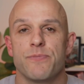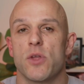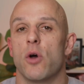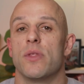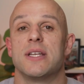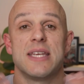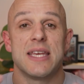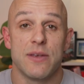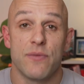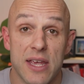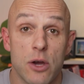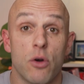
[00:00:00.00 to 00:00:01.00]
on the
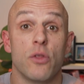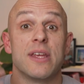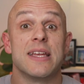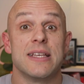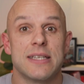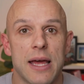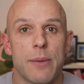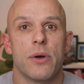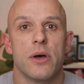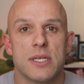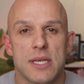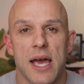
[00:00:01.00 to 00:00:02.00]
TV or on the internet
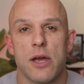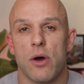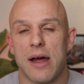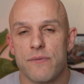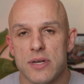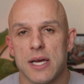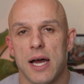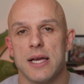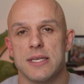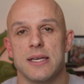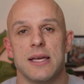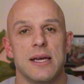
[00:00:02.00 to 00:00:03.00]
per se or
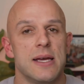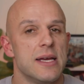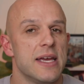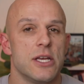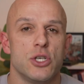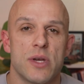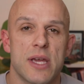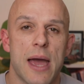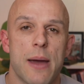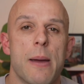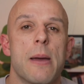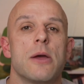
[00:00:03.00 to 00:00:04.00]
advertising, is you
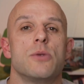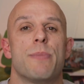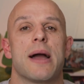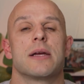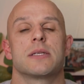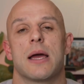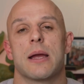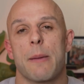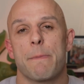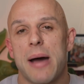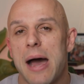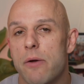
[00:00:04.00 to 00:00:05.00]
get banks like
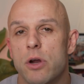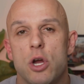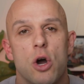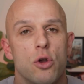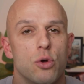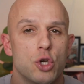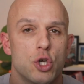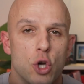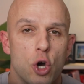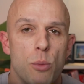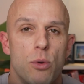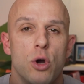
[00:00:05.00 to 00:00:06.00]
Paragon or
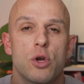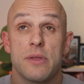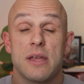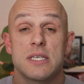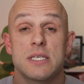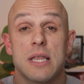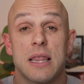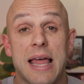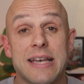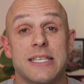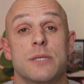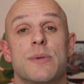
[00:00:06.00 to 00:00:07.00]
Shawbrook. They
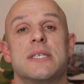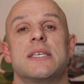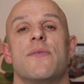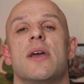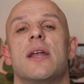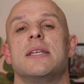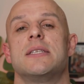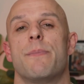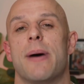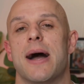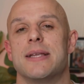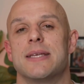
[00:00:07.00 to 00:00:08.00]
lend specifically to
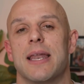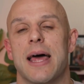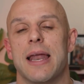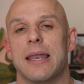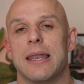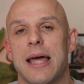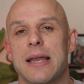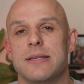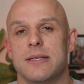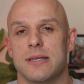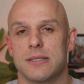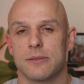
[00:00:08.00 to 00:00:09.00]
buy-to-let
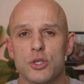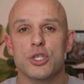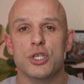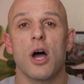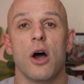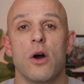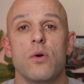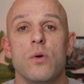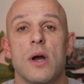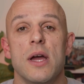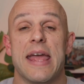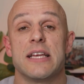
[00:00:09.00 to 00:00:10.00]
lenders.
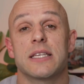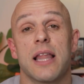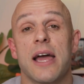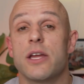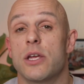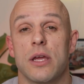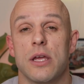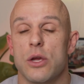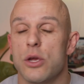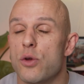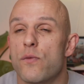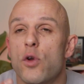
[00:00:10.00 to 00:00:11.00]
So it's like
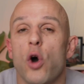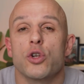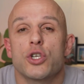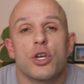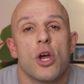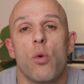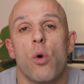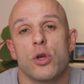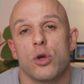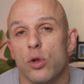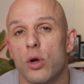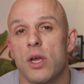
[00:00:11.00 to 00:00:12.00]
you've got to know what
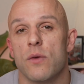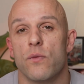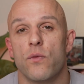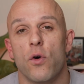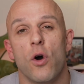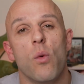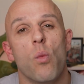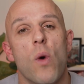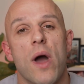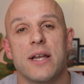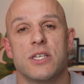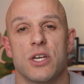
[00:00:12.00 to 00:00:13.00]
you're looking for and
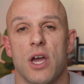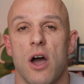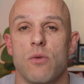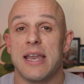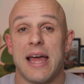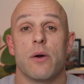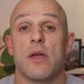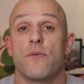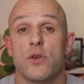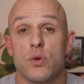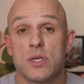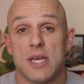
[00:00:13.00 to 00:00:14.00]
where to go. Now,
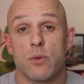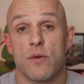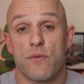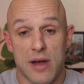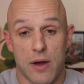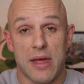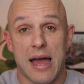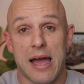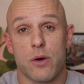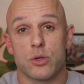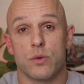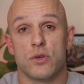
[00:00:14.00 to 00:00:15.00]
if you said we'd found that
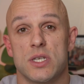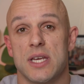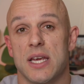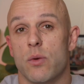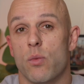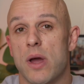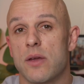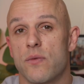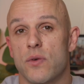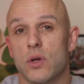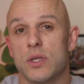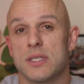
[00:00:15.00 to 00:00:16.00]
house we've seen in
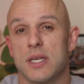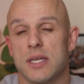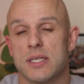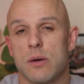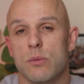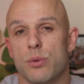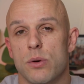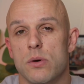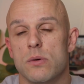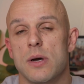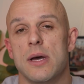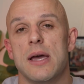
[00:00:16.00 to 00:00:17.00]
Wakefield as an
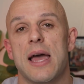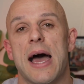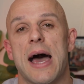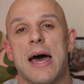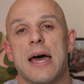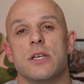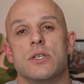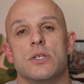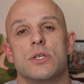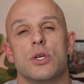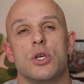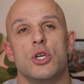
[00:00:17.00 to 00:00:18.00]
example,
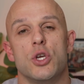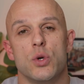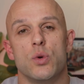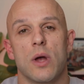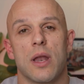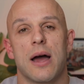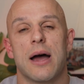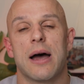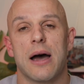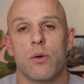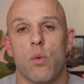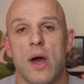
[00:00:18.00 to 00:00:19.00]
and you were
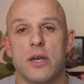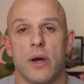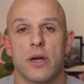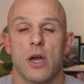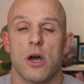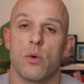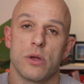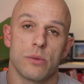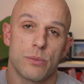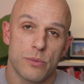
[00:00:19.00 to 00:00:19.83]
like, where do I go? And